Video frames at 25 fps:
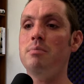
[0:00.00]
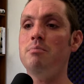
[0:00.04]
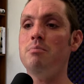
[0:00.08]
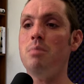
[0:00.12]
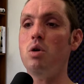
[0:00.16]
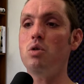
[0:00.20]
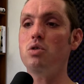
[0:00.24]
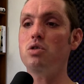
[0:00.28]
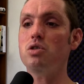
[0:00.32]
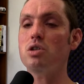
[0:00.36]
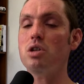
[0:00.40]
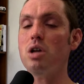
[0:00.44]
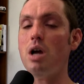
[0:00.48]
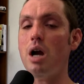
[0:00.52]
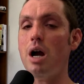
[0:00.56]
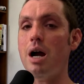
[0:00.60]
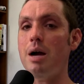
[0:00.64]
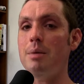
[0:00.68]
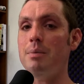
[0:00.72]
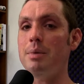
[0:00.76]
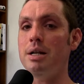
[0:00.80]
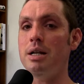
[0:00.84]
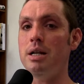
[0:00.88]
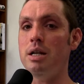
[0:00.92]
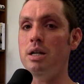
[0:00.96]
most
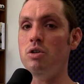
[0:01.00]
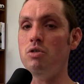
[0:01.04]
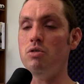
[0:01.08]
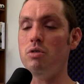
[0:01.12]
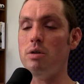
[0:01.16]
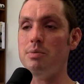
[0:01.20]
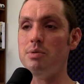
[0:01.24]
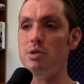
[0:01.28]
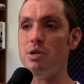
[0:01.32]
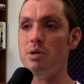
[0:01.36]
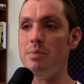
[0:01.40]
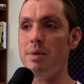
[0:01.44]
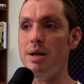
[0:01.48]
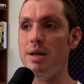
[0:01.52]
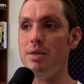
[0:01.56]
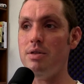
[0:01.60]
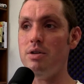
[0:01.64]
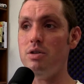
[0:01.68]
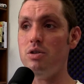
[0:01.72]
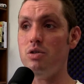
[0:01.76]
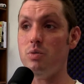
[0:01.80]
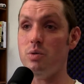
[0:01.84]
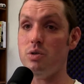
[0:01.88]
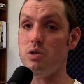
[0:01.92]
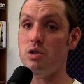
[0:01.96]
common encryption
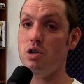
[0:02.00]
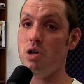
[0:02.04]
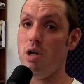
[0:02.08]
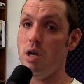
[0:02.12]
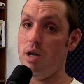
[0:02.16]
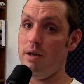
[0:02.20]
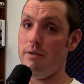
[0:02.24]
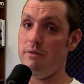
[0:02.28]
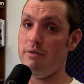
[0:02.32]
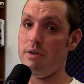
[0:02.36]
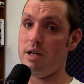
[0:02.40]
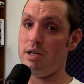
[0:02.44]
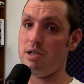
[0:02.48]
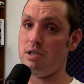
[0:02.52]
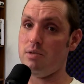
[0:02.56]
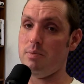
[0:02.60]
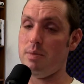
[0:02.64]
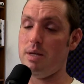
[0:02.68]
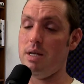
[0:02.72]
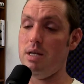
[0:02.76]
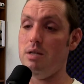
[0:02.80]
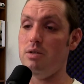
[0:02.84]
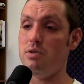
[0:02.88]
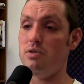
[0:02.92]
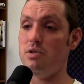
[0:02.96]
methods, which, if you ask
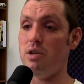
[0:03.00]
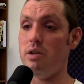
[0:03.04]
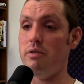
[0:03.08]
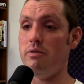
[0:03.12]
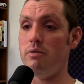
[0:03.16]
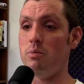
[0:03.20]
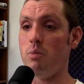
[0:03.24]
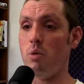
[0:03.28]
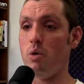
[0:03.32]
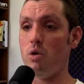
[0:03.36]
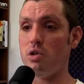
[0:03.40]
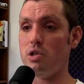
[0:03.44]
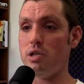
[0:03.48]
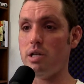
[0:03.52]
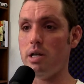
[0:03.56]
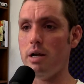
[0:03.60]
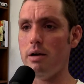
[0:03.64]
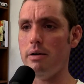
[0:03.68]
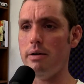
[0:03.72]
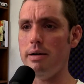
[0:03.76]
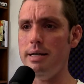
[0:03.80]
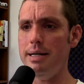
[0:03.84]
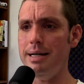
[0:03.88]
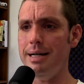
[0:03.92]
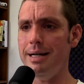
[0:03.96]
me, is even more
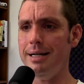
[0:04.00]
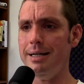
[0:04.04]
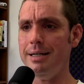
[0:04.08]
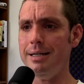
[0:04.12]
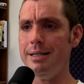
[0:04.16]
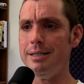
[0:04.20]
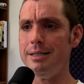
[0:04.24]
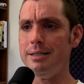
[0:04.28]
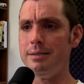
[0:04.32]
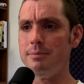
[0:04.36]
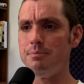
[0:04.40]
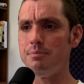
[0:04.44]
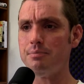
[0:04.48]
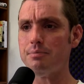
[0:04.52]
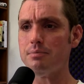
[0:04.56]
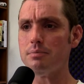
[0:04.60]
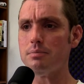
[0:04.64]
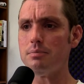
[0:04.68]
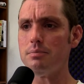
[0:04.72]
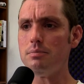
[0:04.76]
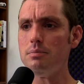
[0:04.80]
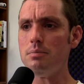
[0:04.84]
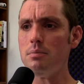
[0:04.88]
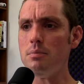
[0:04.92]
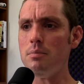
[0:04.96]
scary.
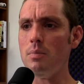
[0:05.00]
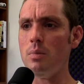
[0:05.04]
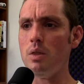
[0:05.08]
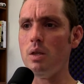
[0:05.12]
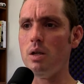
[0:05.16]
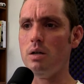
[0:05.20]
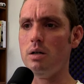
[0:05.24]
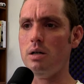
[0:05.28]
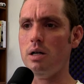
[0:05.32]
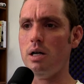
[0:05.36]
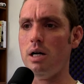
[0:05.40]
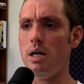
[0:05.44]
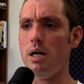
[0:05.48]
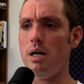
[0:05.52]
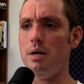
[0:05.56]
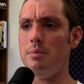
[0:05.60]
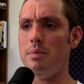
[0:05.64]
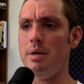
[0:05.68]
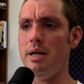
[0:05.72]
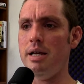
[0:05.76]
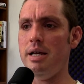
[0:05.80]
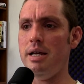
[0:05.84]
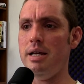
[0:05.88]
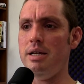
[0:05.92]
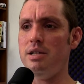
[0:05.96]
Um,
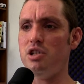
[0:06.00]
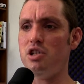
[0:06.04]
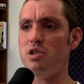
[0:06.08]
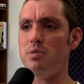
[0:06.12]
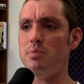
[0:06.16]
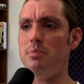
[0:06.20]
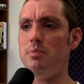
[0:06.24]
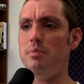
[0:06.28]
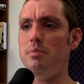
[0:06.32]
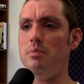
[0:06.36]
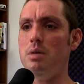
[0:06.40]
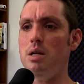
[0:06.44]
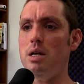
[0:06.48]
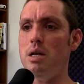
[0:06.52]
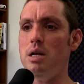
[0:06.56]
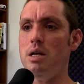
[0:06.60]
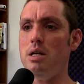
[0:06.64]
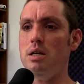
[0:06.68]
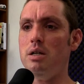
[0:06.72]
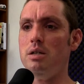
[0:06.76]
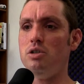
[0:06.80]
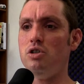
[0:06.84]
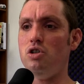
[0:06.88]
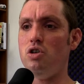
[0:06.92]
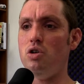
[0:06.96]
it has
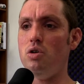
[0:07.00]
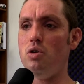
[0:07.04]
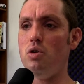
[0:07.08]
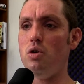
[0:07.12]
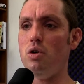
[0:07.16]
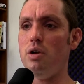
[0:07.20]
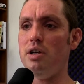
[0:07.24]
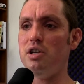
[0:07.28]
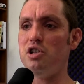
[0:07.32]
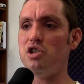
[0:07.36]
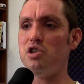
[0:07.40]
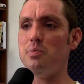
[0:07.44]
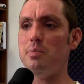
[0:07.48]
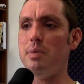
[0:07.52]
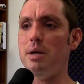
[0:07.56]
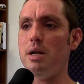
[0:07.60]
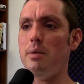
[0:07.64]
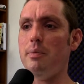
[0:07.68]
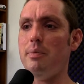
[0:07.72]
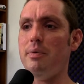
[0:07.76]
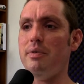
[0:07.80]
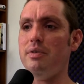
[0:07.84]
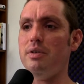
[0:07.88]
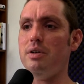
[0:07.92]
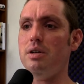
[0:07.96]
Google has sped
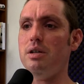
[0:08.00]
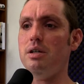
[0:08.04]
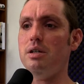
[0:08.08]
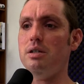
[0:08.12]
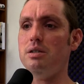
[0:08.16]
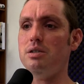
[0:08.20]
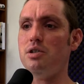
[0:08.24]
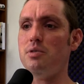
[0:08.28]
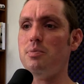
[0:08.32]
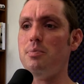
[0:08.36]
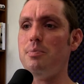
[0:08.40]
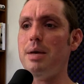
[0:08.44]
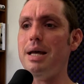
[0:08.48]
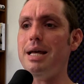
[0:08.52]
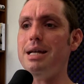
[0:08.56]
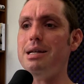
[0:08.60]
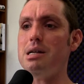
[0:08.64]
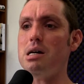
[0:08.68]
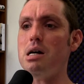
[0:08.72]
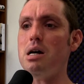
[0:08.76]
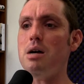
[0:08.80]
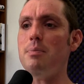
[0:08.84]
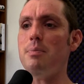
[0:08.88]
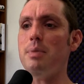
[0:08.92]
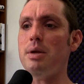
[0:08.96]
up sped
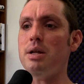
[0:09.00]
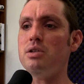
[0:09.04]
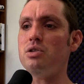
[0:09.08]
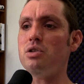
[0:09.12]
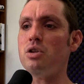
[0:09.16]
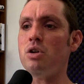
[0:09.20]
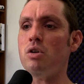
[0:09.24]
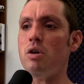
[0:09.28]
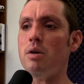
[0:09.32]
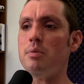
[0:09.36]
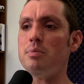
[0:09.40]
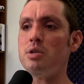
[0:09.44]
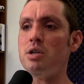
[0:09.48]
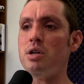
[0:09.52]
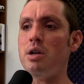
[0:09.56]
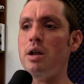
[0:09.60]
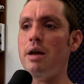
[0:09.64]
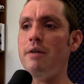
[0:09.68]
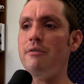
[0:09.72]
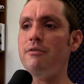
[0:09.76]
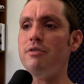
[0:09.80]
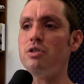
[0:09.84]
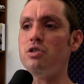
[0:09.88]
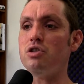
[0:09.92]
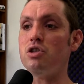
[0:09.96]
up its encryption
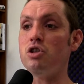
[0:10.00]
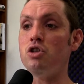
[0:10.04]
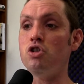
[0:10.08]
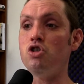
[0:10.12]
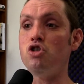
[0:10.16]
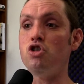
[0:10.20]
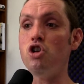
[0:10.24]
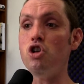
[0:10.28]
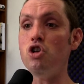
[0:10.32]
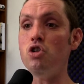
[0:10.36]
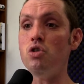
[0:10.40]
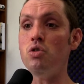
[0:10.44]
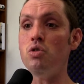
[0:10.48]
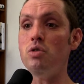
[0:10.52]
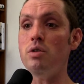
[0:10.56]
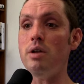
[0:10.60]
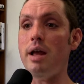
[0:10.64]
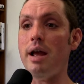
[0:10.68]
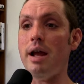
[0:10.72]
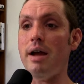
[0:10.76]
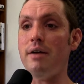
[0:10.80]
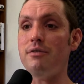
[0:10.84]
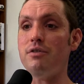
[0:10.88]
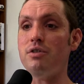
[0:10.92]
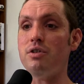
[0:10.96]
efforts in June
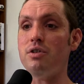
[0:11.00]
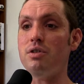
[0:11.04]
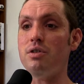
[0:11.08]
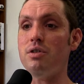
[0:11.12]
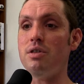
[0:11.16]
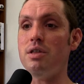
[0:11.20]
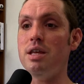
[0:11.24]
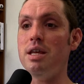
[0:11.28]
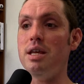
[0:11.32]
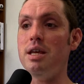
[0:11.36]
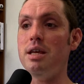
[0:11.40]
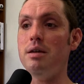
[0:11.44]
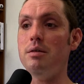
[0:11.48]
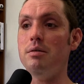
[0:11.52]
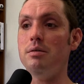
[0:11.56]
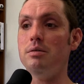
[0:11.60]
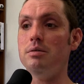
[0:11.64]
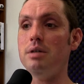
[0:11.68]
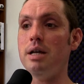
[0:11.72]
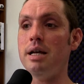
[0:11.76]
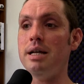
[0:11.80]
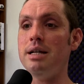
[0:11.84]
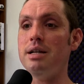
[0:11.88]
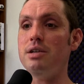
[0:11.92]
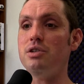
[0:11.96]
after the
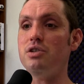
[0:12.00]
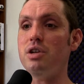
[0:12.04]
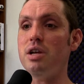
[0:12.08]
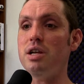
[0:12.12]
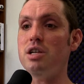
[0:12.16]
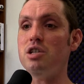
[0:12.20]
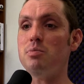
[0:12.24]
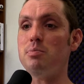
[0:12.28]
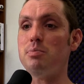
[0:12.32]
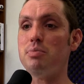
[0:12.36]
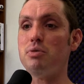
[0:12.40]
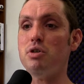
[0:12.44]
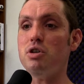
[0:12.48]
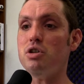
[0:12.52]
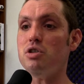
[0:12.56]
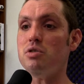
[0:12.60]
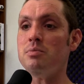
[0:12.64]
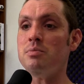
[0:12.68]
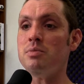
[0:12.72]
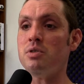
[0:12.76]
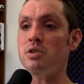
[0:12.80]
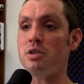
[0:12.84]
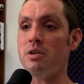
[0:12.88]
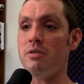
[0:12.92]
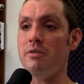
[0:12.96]
NSA's
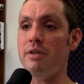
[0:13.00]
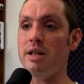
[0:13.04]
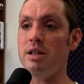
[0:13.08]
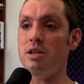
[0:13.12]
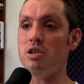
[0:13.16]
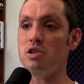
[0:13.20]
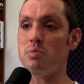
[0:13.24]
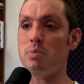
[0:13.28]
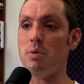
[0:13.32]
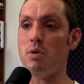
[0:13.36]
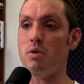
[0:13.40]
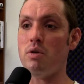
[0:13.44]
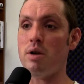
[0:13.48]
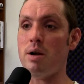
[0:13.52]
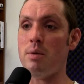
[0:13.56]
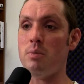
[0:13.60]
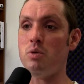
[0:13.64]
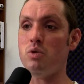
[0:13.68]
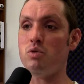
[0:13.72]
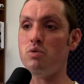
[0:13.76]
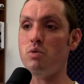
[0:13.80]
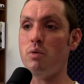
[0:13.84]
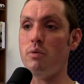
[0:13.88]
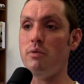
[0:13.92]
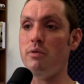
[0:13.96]
PRISM surveillance program
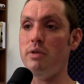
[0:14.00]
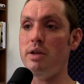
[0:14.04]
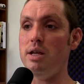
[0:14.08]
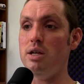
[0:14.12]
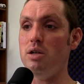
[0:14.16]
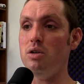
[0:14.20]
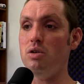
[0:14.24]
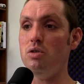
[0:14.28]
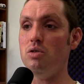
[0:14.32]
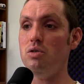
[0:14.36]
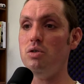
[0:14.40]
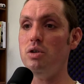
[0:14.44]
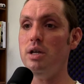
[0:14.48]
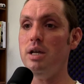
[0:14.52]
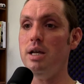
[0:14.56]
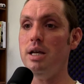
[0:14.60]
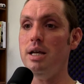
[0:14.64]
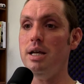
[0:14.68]
was revealed.